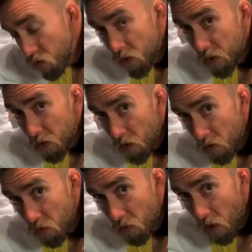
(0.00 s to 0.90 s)
can either
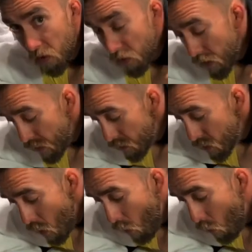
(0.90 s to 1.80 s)
lock your hands
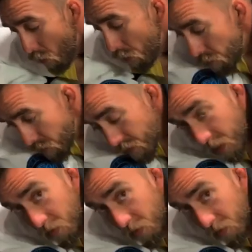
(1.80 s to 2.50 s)
or give